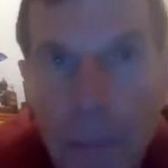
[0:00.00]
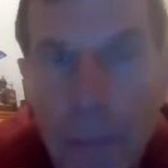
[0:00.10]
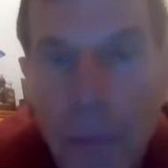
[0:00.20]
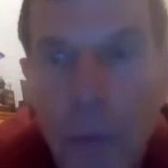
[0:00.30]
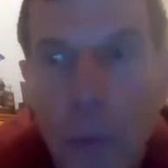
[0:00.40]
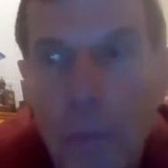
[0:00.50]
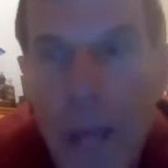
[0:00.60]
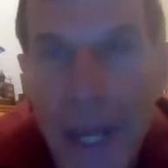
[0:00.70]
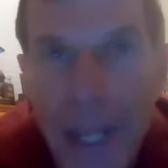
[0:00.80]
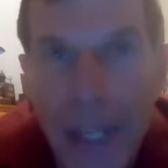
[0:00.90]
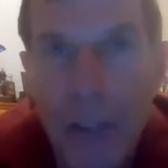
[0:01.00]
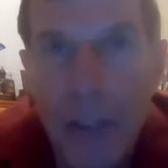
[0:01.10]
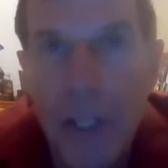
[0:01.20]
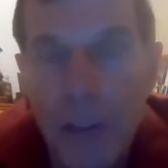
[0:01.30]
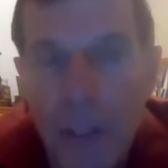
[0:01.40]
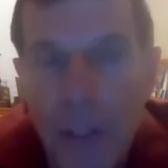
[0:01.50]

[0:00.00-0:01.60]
before Medicare kicks